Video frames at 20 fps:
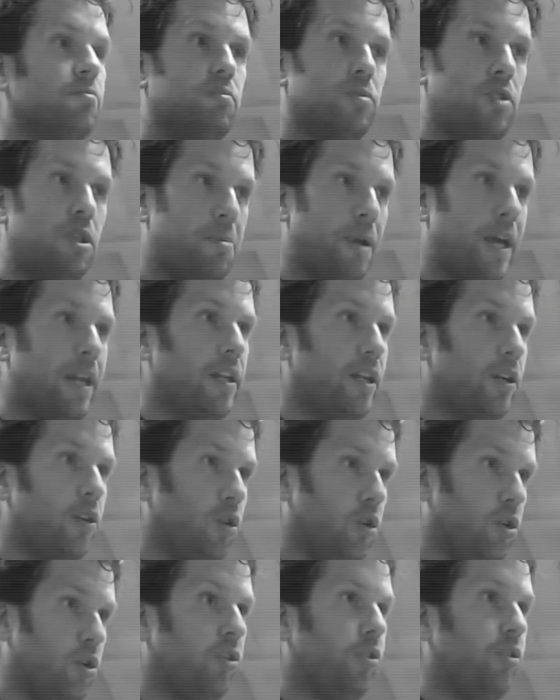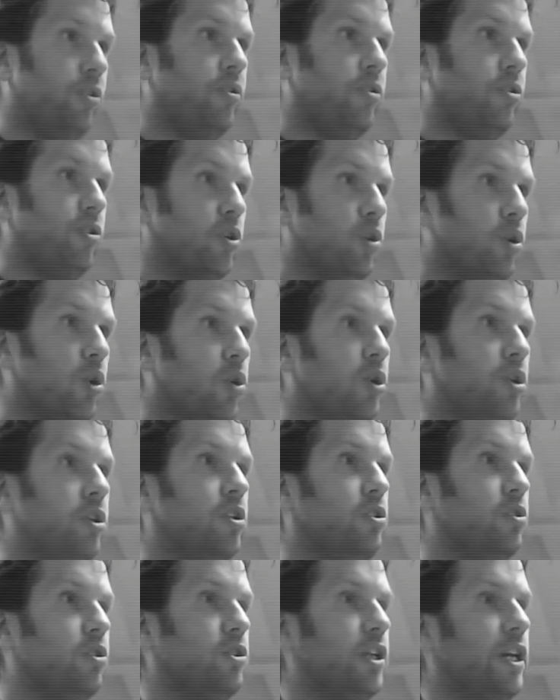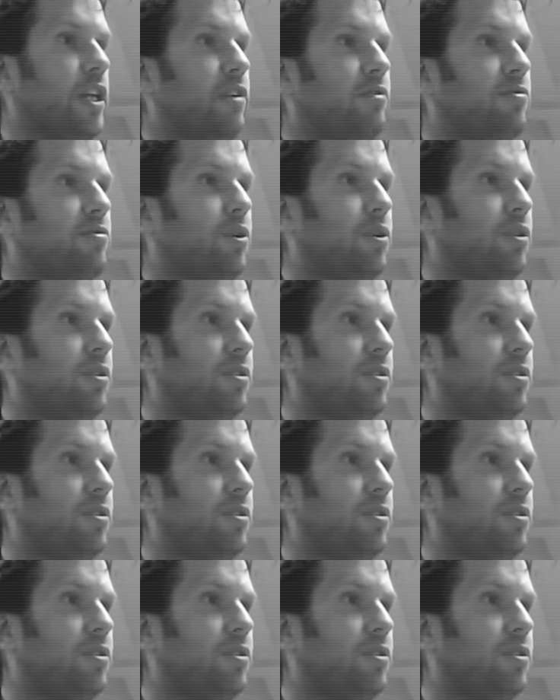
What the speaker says: depending on the goal you're training for.